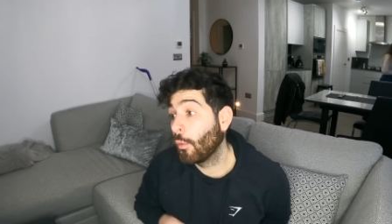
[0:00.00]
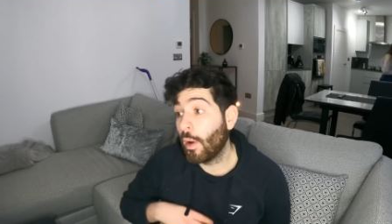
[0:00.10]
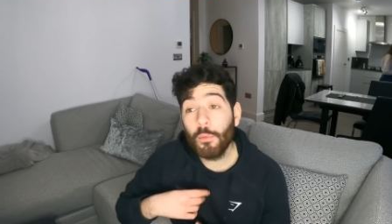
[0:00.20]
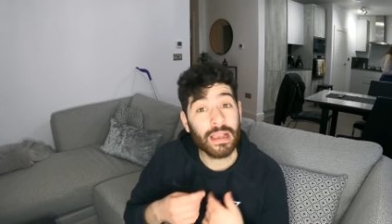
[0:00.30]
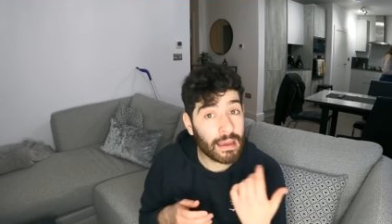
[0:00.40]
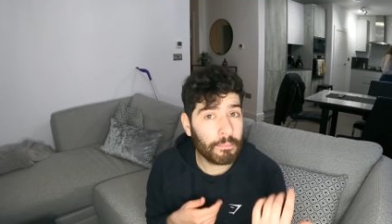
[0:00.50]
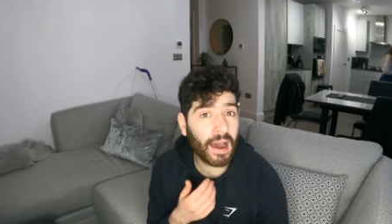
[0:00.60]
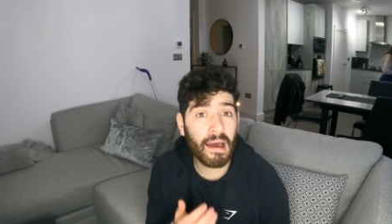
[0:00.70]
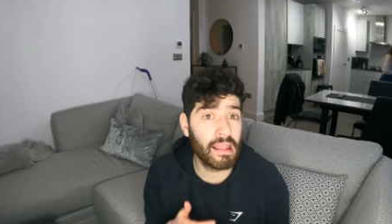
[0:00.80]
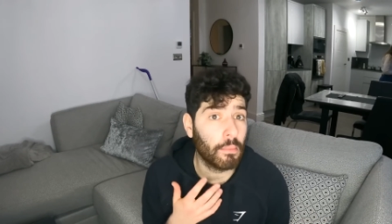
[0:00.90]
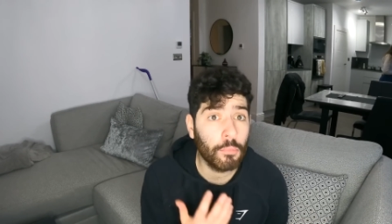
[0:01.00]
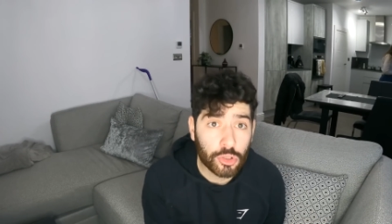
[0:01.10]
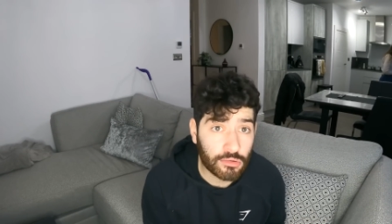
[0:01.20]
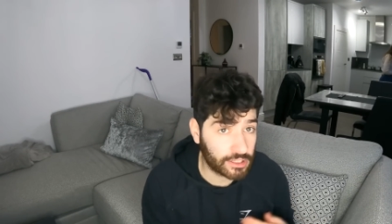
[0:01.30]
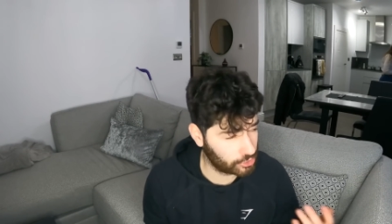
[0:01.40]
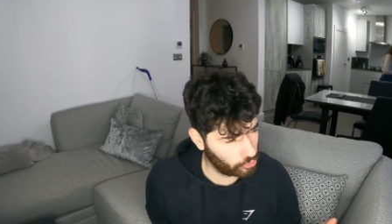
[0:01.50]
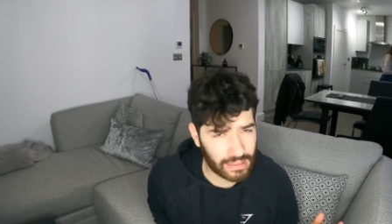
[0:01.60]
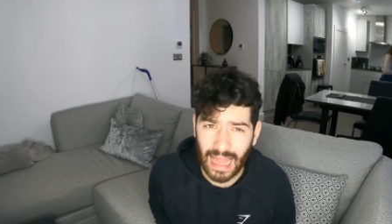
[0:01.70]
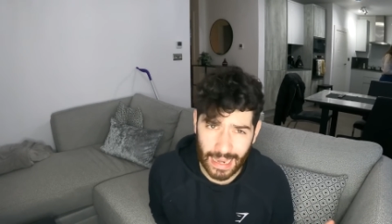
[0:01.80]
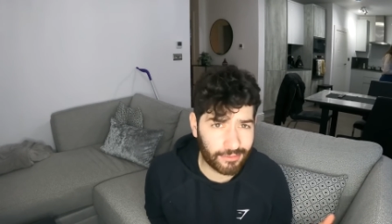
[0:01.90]
When we get Mikhail Mudryk
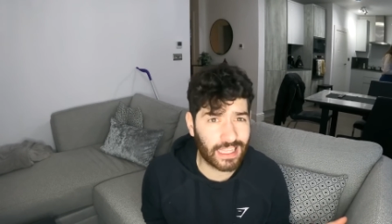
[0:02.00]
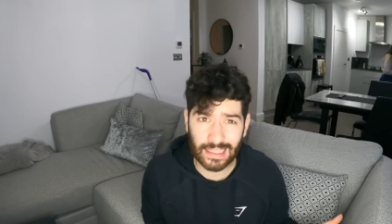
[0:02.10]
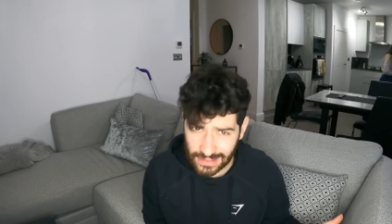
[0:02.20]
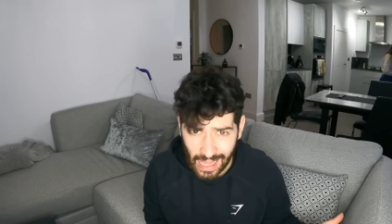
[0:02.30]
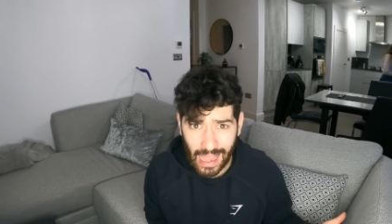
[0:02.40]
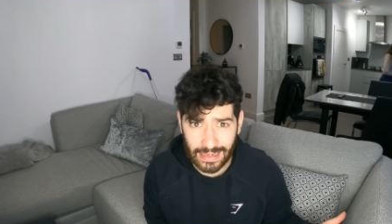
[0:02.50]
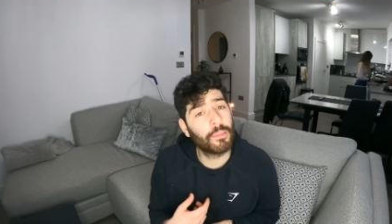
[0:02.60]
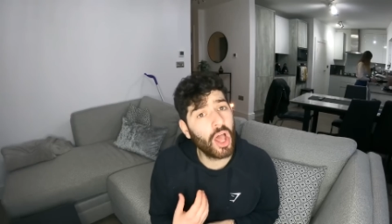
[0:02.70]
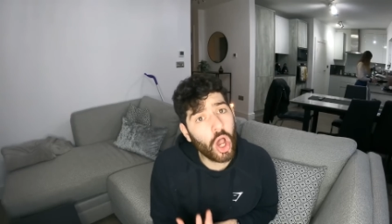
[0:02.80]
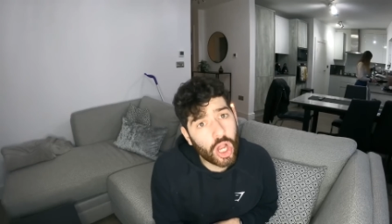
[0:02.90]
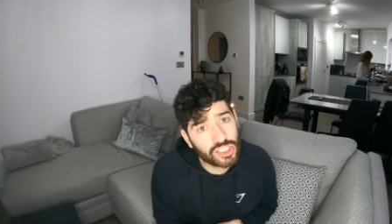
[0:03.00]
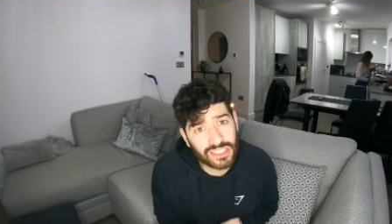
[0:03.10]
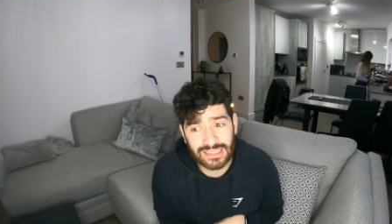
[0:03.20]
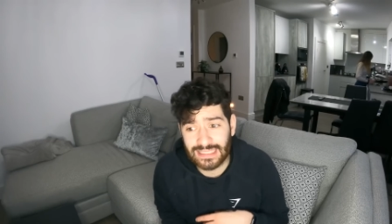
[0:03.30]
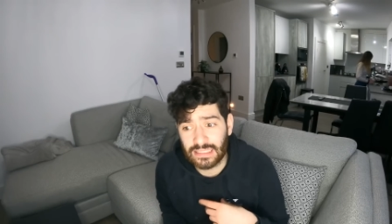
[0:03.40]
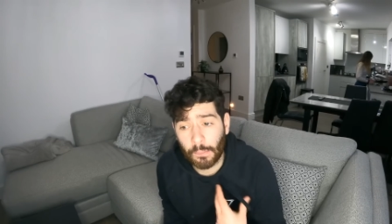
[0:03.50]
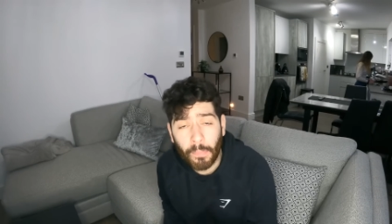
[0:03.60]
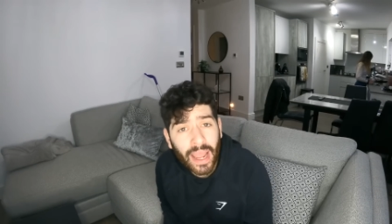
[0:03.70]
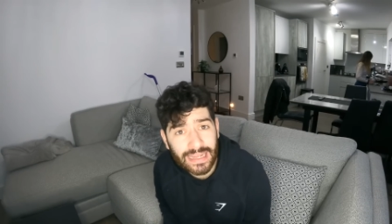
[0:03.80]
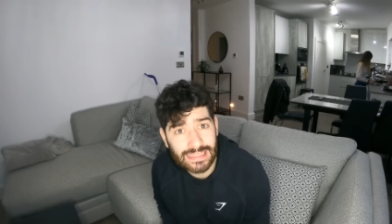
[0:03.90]
on that left-hand side, some urgency, some
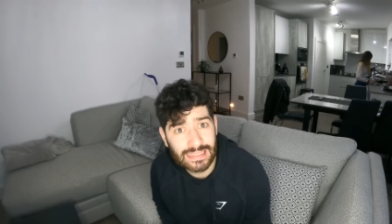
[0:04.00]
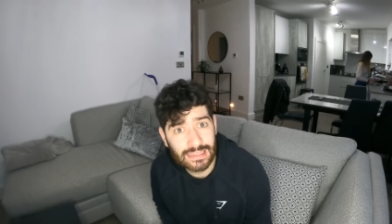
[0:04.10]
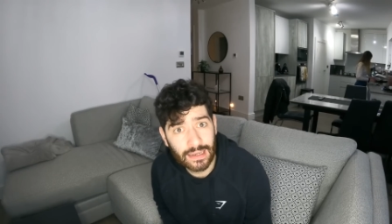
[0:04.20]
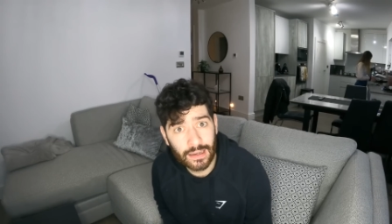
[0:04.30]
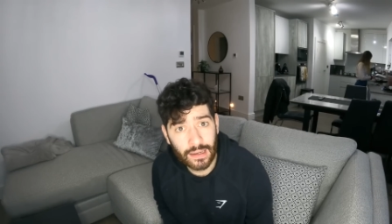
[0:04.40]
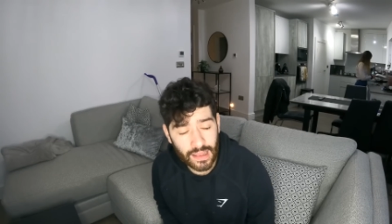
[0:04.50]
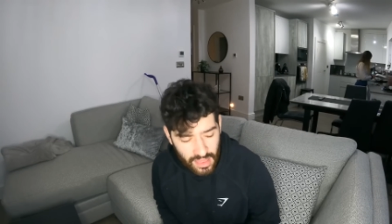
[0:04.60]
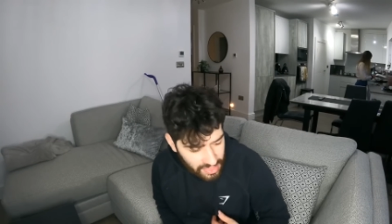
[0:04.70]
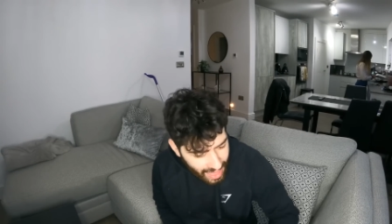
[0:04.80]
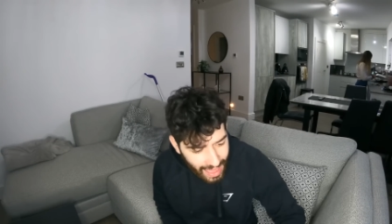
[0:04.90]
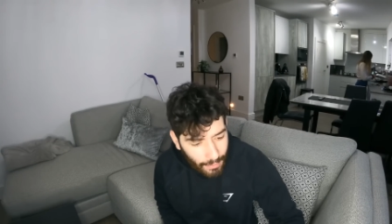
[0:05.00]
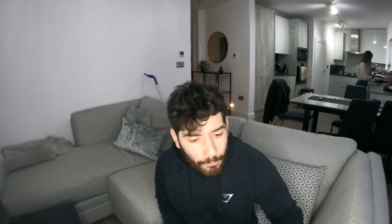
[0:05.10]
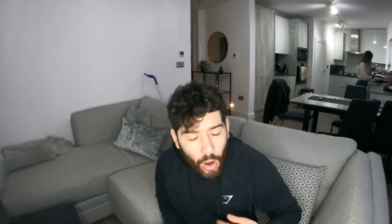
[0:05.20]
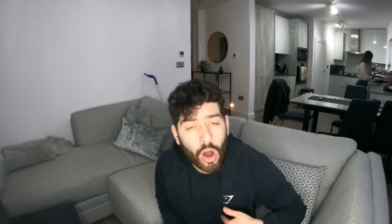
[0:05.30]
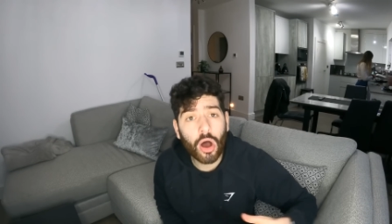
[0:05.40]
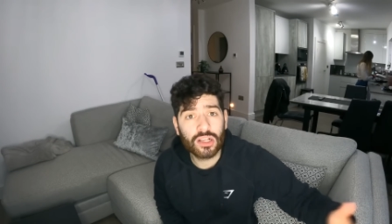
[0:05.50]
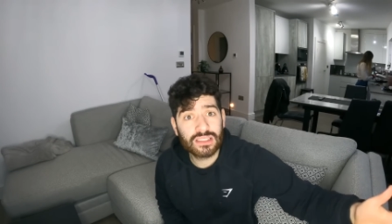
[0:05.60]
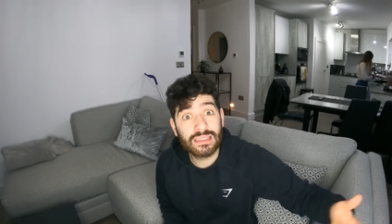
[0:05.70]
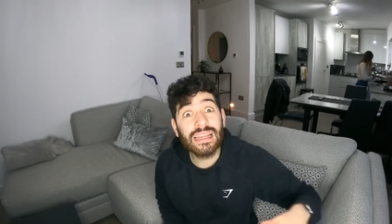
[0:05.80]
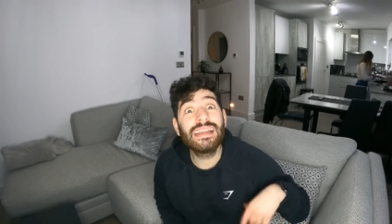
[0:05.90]
pace, that
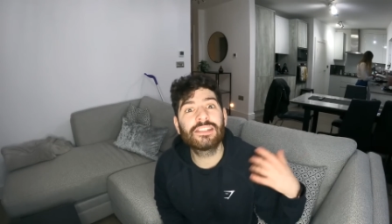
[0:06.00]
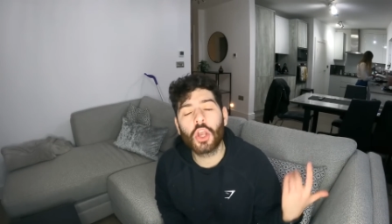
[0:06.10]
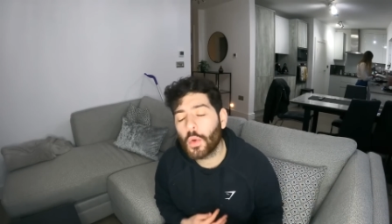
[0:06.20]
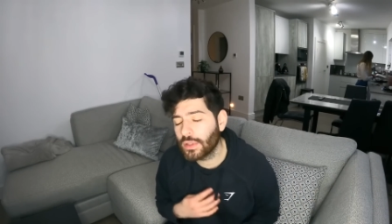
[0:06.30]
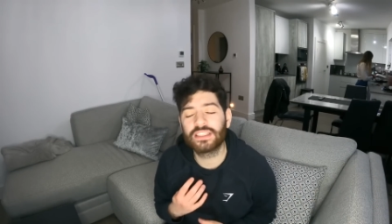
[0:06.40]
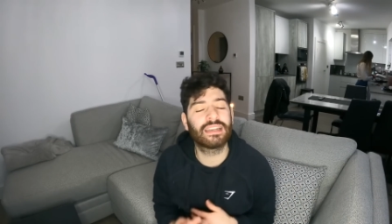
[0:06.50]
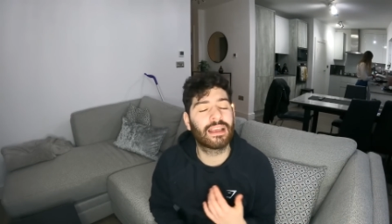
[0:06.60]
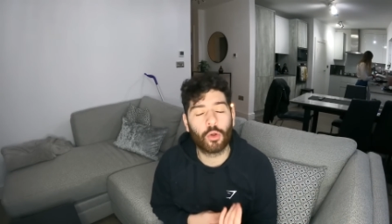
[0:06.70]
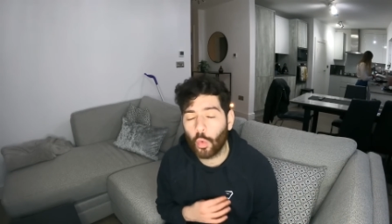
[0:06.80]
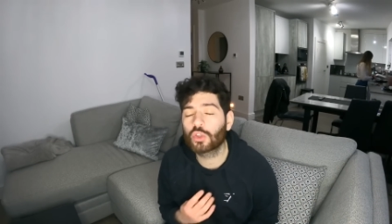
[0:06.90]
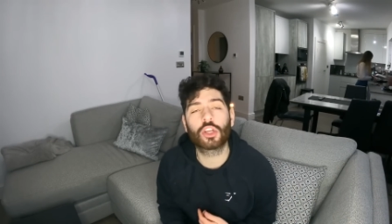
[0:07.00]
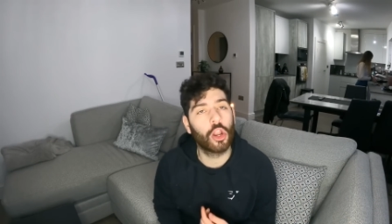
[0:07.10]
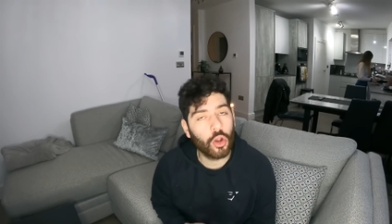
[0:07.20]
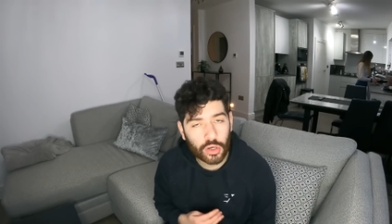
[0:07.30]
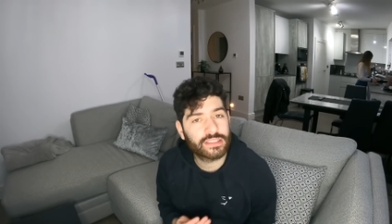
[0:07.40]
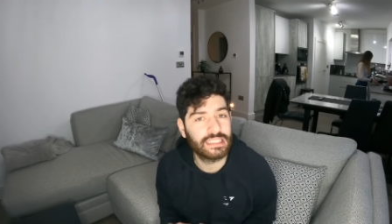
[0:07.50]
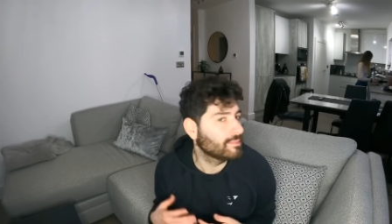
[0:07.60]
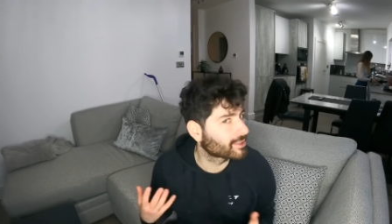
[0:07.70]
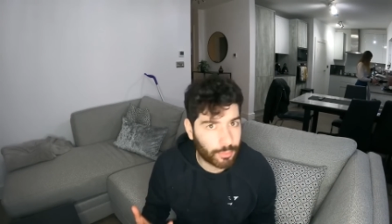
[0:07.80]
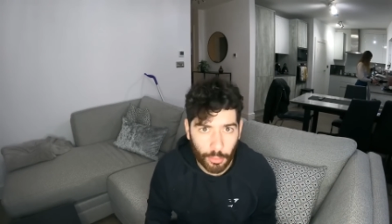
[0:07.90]
pass is going to cause a lot of
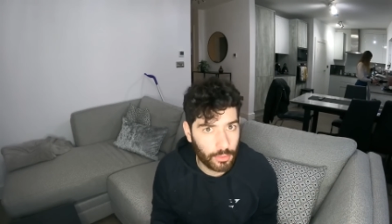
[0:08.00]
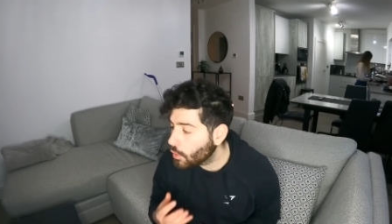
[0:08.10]
teams problems.